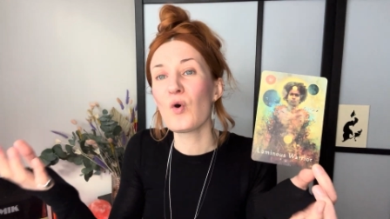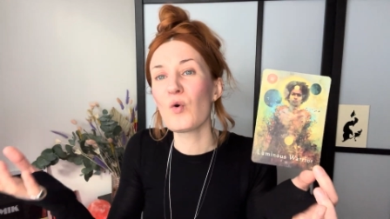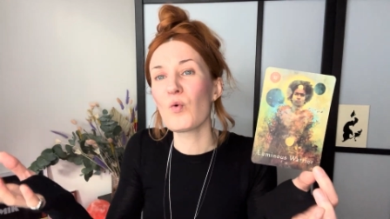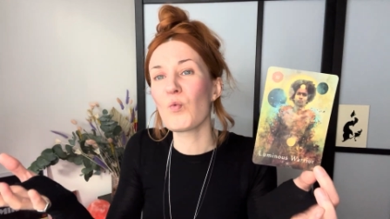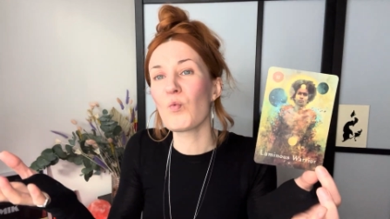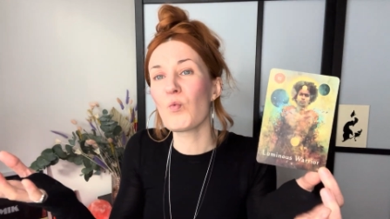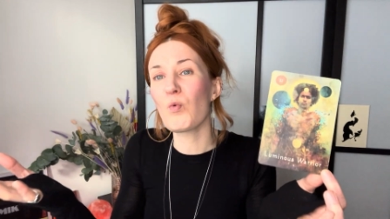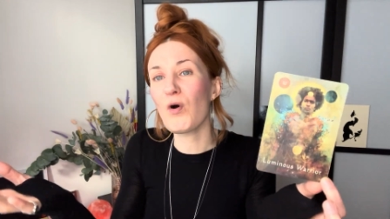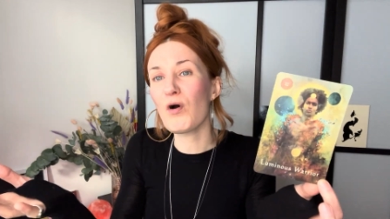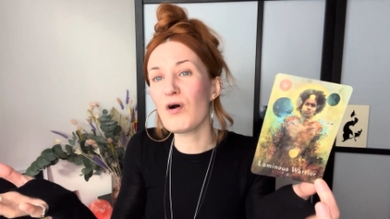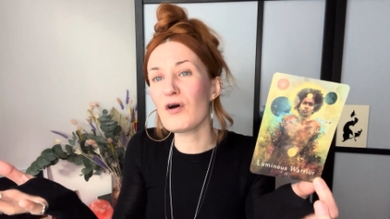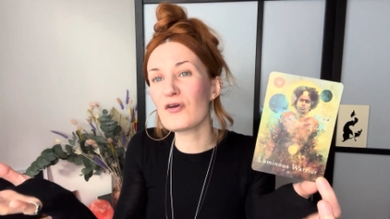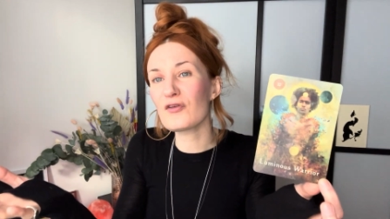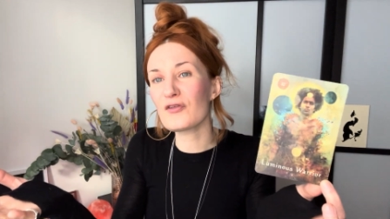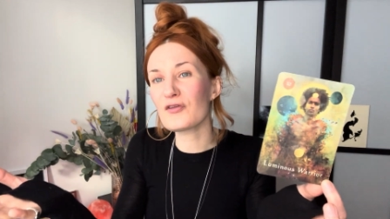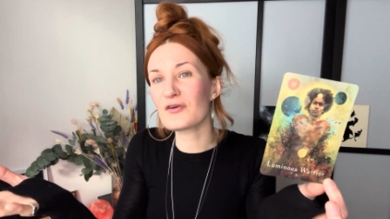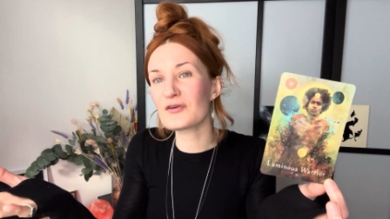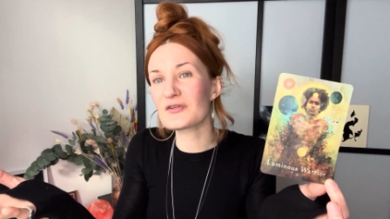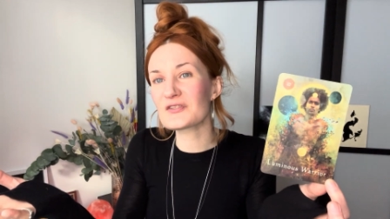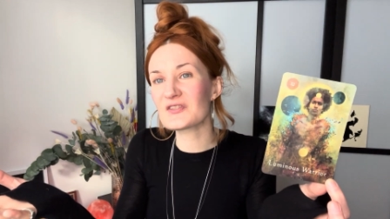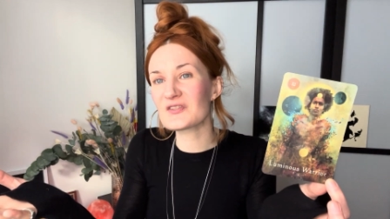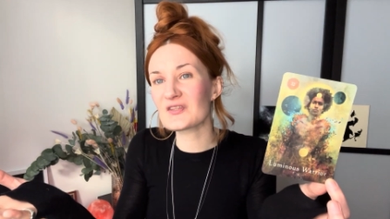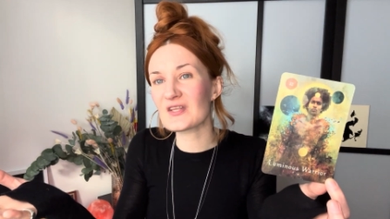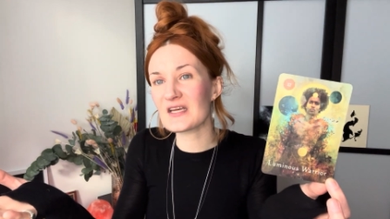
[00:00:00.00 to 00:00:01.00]
what are
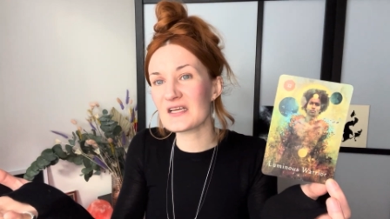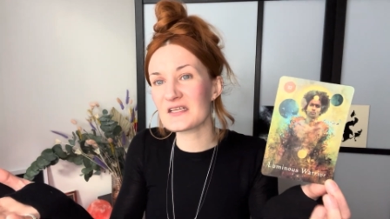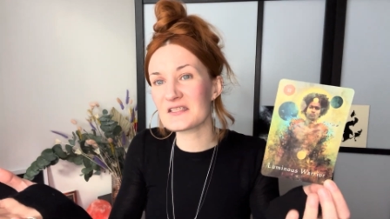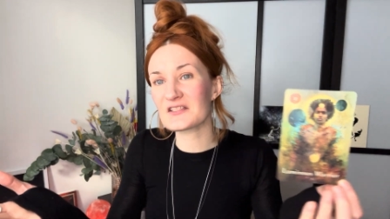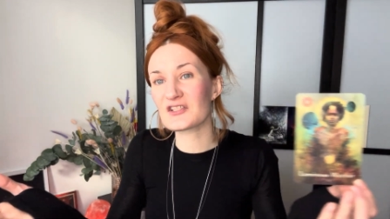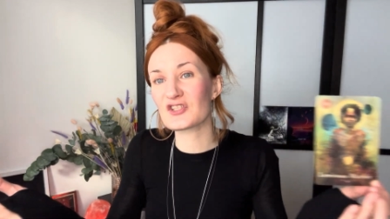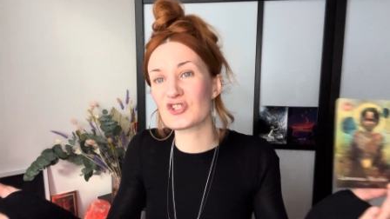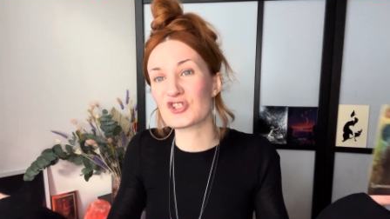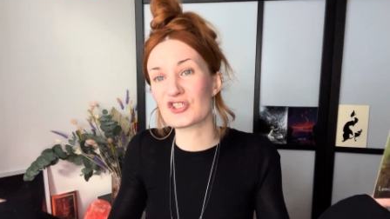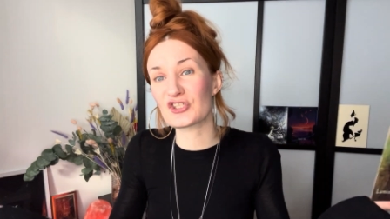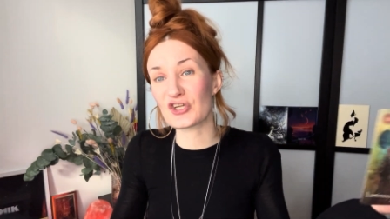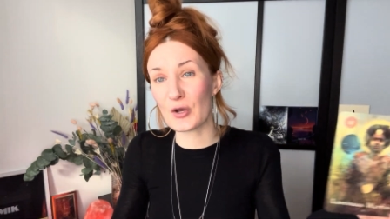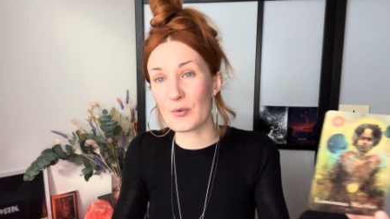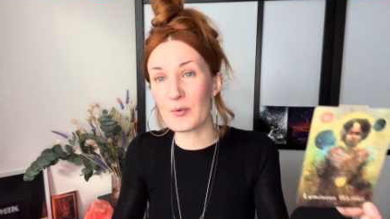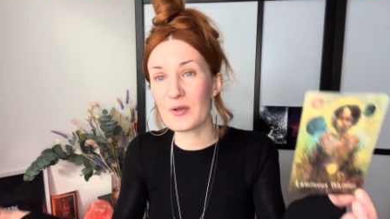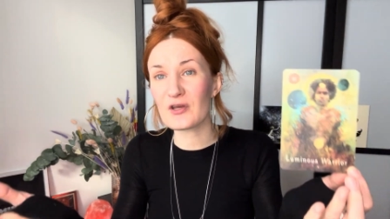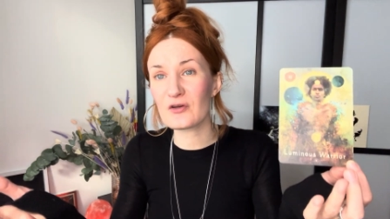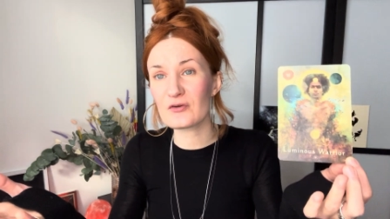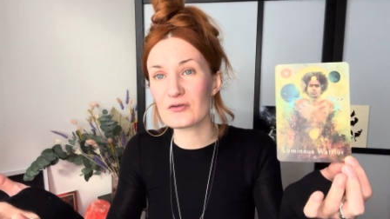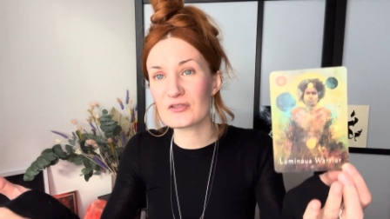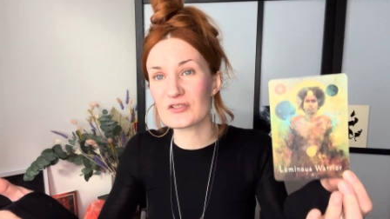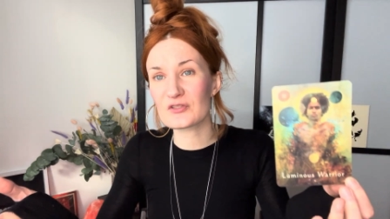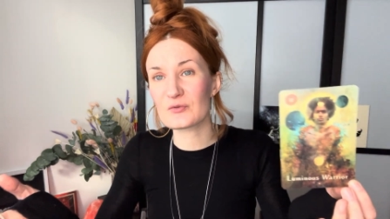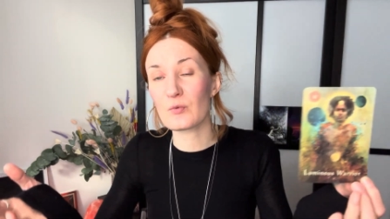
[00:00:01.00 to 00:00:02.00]
those things showing
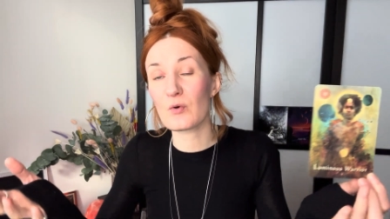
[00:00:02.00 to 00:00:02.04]
us?